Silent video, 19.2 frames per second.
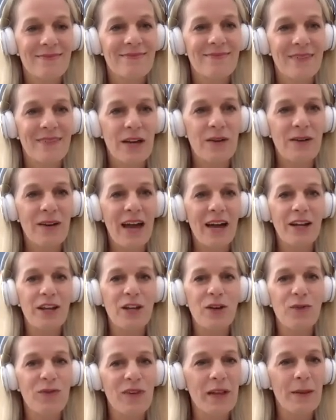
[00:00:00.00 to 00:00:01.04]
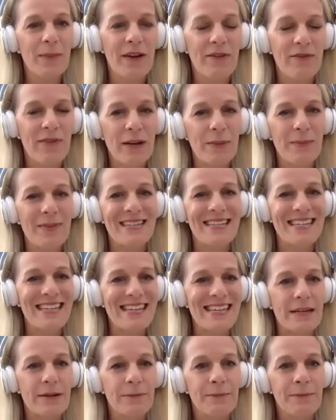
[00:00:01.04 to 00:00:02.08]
And how do you feel about vitamin D?